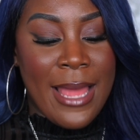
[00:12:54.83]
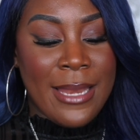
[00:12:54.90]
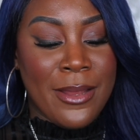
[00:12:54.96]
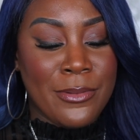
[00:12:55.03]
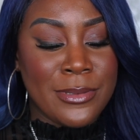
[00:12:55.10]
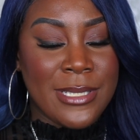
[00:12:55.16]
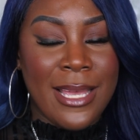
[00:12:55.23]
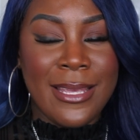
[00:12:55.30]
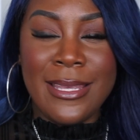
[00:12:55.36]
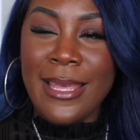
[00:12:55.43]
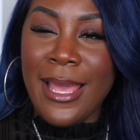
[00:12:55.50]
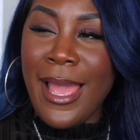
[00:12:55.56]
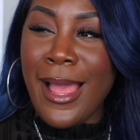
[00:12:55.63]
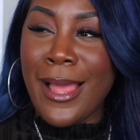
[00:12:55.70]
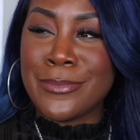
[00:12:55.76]
And I was like,
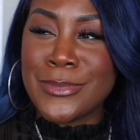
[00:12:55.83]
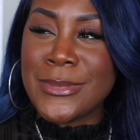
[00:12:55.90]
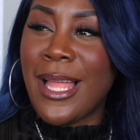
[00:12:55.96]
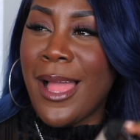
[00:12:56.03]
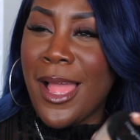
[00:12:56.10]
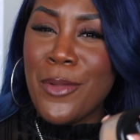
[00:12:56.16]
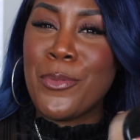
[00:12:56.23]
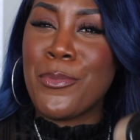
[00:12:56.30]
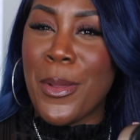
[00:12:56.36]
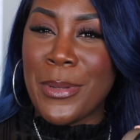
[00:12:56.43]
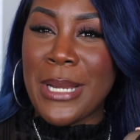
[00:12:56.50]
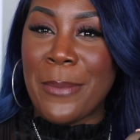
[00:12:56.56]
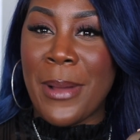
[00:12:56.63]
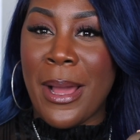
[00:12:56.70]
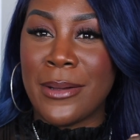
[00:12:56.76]
yeah, I remember
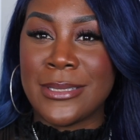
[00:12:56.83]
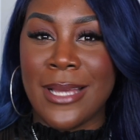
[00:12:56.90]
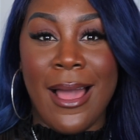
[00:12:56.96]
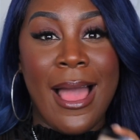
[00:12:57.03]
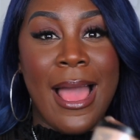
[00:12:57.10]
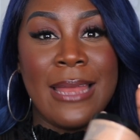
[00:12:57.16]
that powder.